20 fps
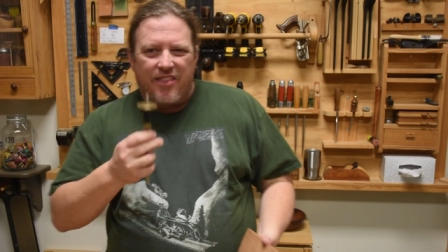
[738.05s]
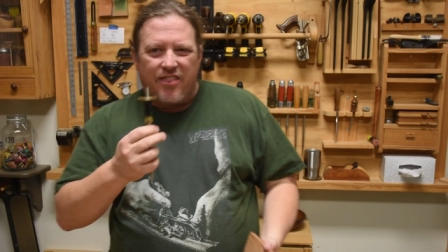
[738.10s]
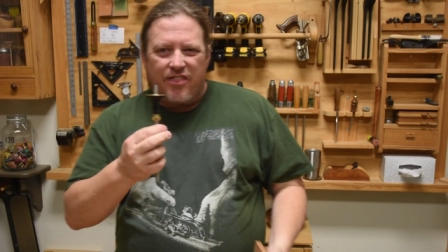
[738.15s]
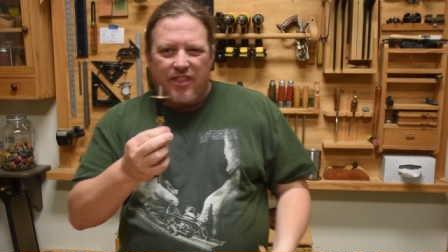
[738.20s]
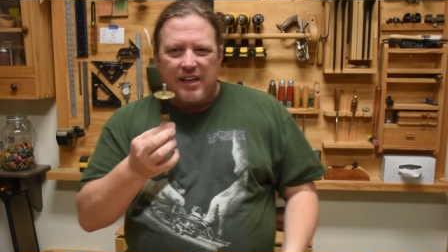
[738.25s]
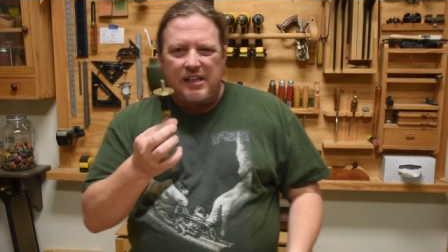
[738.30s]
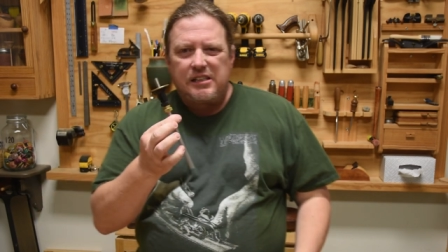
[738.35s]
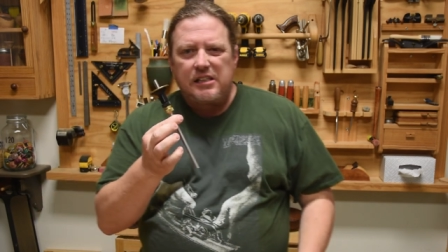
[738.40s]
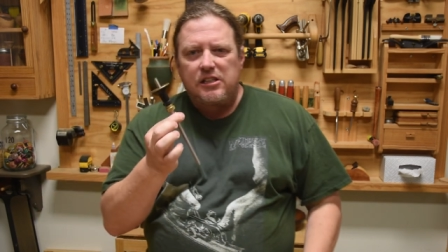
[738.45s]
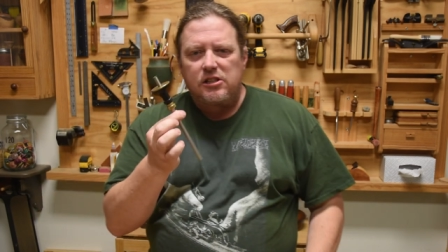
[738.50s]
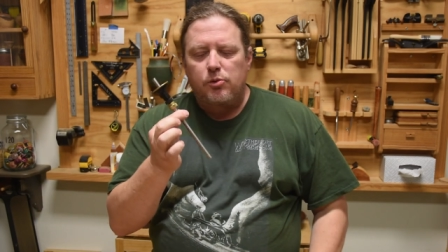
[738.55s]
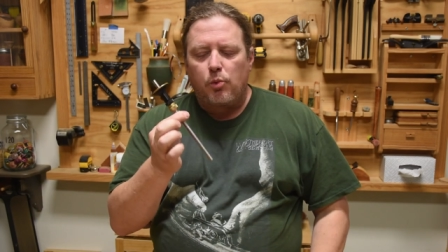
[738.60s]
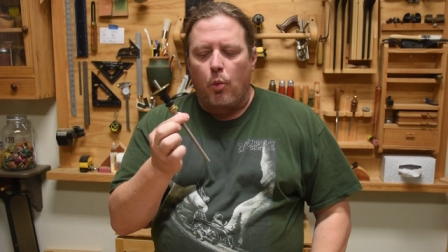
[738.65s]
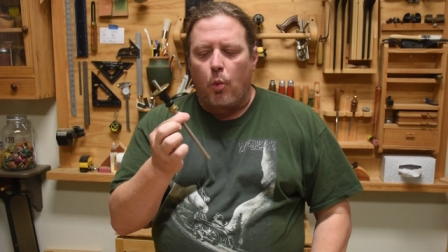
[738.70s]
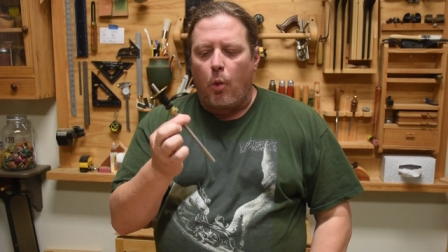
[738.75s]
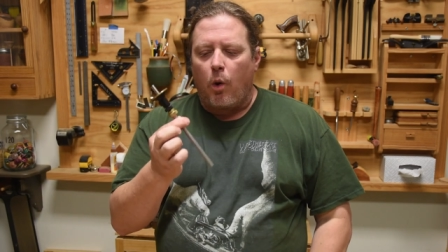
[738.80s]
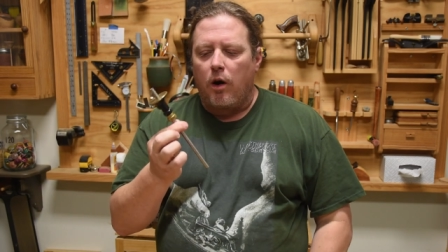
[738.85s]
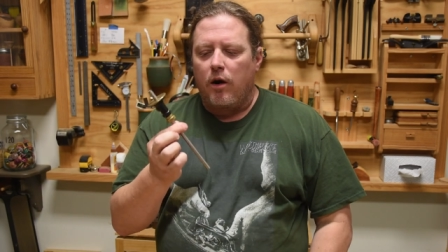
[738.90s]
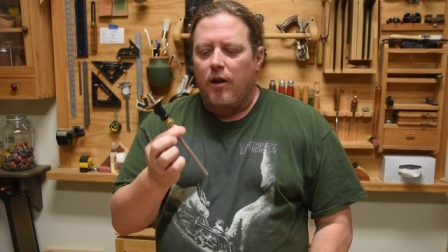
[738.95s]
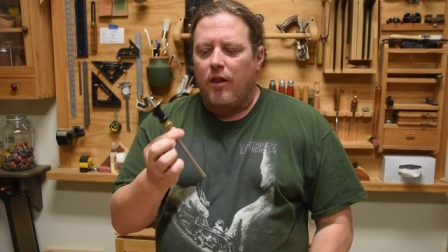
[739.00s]
this is
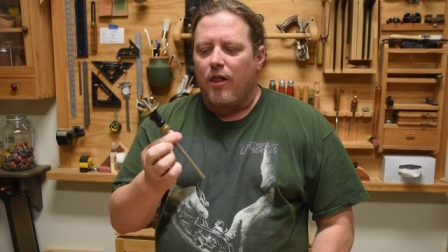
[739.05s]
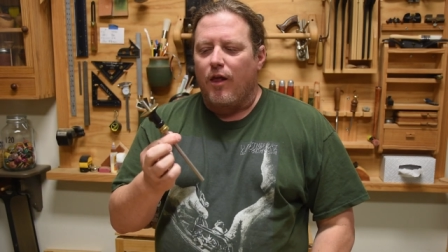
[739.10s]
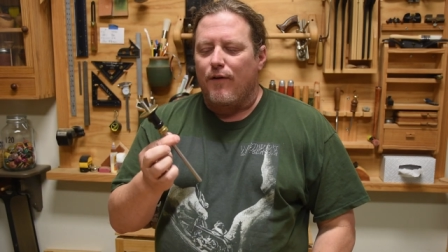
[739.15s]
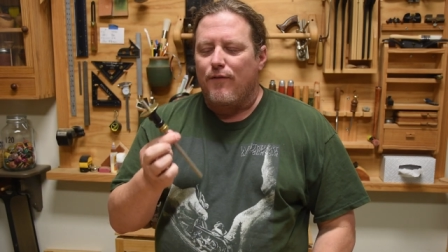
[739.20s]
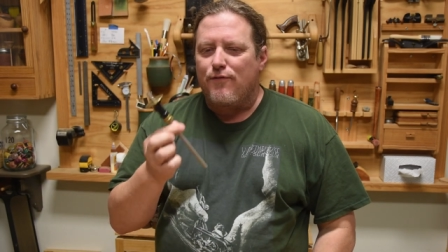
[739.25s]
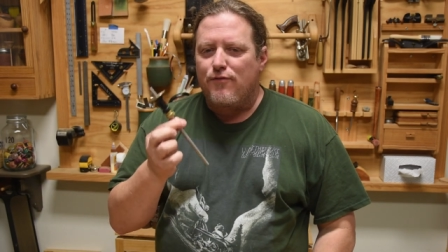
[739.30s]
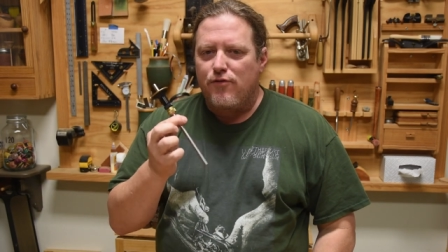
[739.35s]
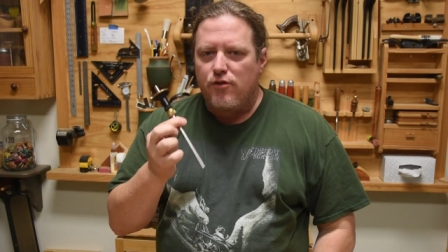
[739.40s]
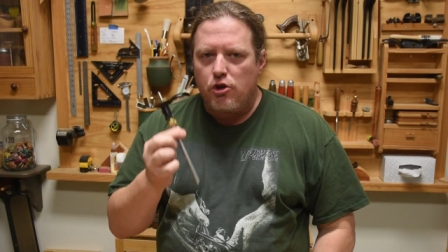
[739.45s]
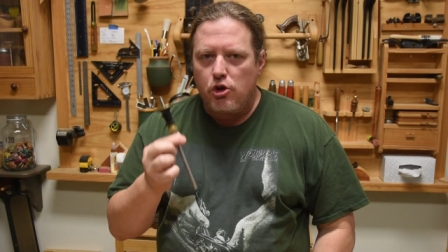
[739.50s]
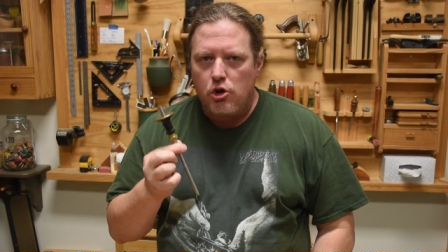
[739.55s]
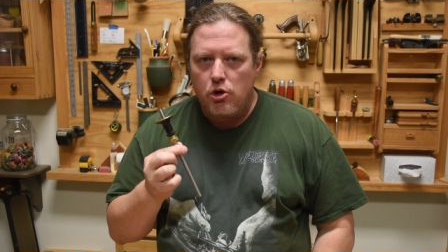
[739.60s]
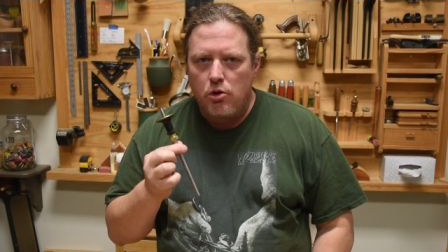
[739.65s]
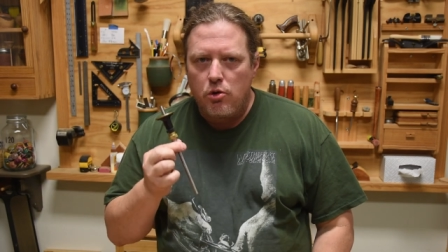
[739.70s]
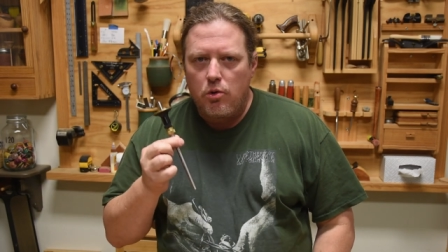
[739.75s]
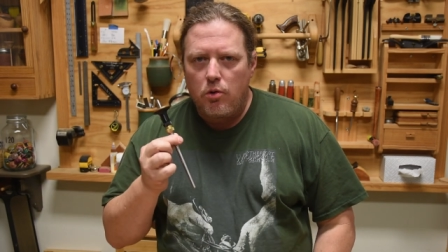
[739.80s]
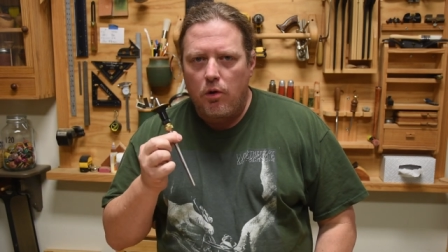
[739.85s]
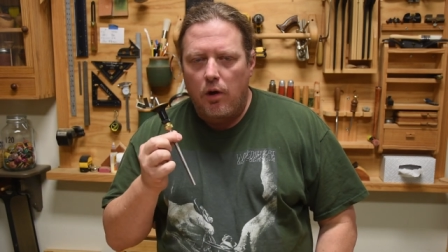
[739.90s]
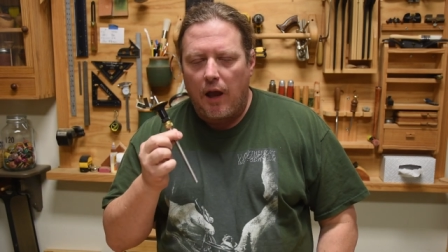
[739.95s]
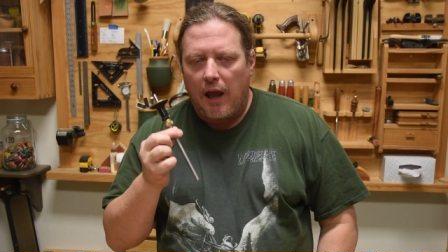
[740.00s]
one of the
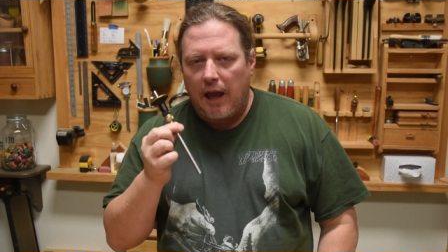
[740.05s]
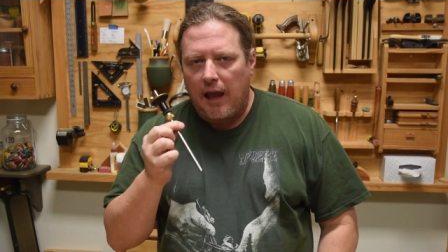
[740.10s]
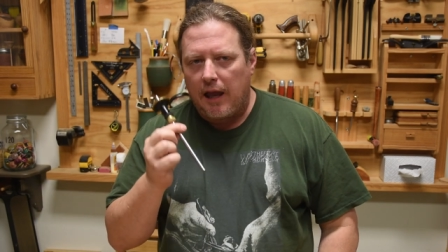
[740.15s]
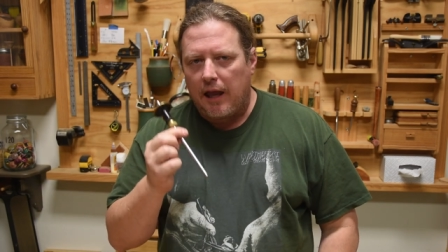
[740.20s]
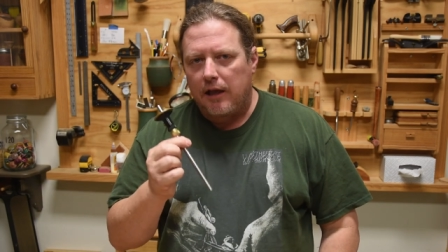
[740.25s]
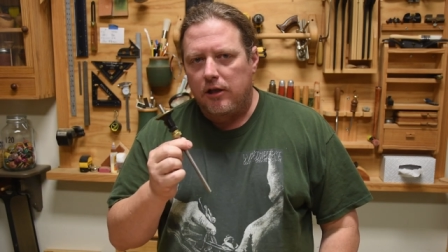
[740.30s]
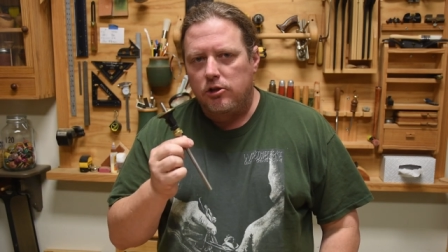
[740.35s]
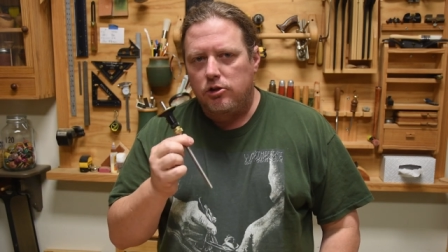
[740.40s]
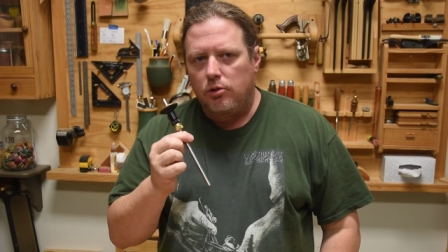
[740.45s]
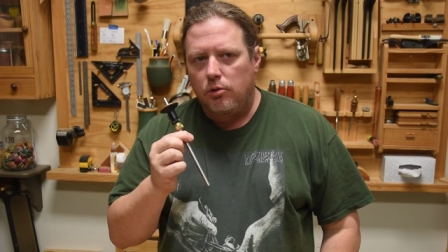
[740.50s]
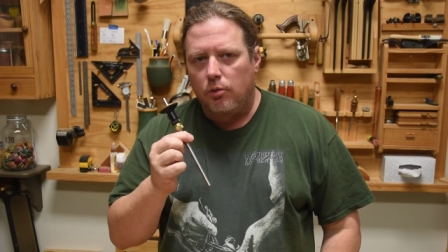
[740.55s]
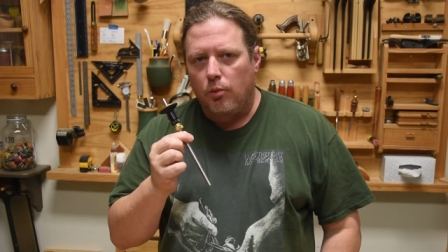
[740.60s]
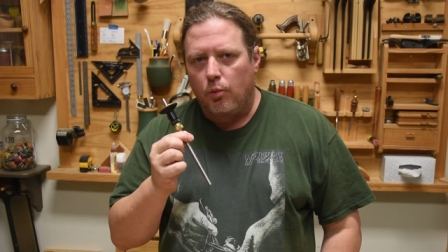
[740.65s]
few hand